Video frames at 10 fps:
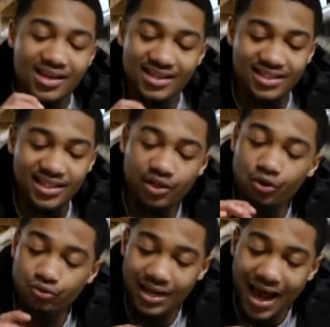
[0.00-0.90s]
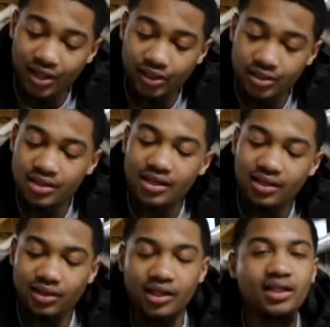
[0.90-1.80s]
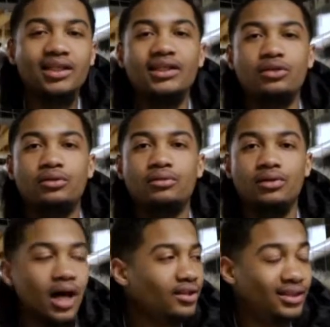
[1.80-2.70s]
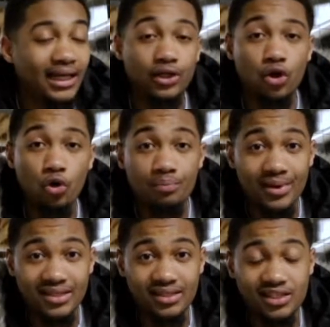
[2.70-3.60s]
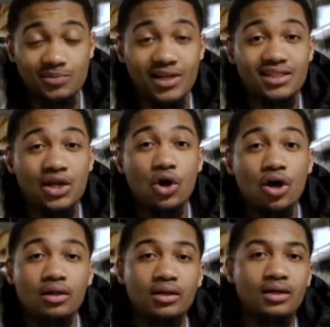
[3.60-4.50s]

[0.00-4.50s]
$0, literally nothing, like no business experience at all,